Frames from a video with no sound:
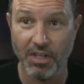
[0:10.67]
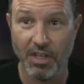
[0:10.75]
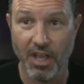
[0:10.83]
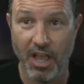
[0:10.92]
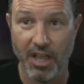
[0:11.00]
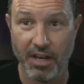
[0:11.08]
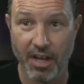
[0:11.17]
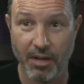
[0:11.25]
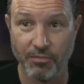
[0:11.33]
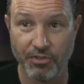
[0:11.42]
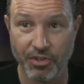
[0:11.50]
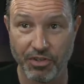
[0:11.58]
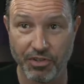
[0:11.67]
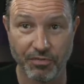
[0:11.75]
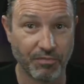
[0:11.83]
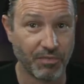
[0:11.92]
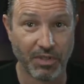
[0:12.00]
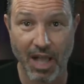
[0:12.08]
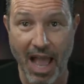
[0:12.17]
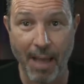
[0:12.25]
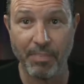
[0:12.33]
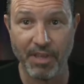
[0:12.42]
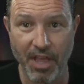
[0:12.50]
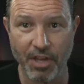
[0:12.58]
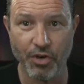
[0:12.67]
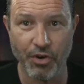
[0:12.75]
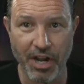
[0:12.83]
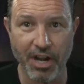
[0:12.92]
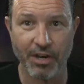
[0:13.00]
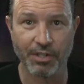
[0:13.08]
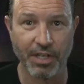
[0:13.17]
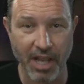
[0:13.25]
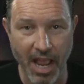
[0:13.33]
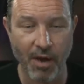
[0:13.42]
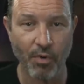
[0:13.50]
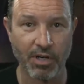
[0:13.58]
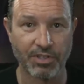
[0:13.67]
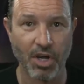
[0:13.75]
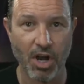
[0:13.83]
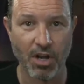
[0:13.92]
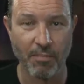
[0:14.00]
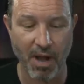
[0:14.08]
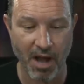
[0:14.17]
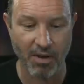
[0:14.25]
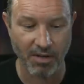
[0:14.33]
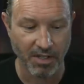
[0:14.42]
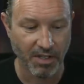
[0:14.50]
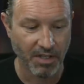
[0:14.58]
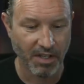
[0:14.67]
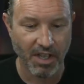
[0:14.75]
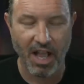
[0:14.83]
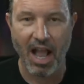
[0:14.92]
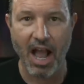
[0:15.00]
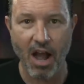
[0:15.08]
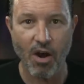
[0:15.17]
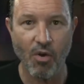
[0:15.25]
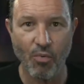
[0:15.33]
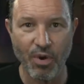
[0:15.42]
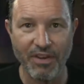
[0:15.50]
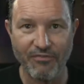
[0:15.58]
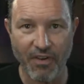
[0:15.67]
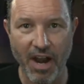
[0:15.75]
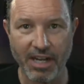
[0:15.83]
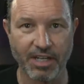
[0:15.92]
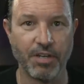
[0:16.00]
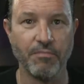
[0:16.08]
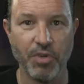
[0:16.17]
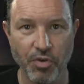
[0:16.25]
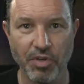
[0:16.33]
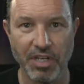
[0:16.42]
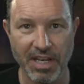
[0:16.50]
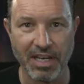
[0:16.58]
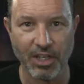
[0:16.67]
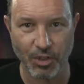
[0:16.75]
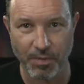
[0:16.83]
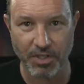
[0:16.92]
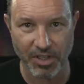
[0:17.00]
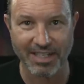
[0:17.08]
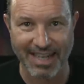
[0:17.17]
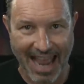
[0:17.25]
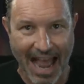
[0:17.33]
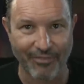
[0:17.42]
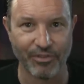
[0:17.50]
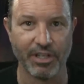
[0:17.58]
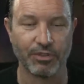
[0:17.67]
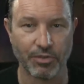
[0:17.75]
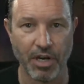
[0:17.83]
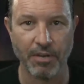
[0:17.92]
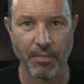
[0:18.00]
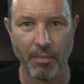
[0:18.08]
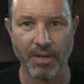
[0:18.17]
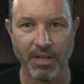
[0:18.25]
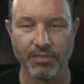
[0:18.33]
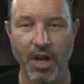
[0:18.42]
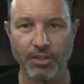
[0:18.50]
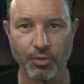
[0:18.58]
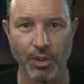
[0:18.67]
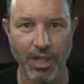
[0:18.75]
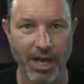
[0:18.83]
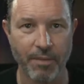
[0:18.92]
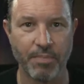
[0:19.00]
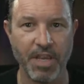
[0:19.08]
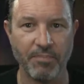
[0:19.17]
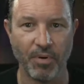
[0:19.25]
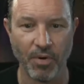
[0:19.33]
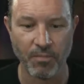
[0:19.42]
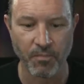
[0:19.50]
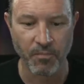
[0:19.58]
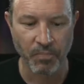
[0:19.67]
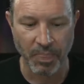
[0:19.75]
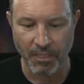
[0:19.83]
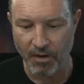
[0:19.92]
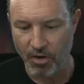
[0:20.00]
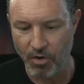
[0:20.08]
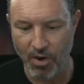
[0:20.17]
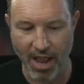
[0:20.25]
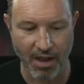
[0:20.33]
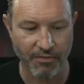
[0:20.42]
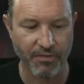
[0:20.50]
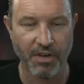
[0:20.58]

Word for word: And I'm just happy that you're here. Today I want to talk about how we find community, especially as Catholics, right? I mean, I've talked to a lot of people who have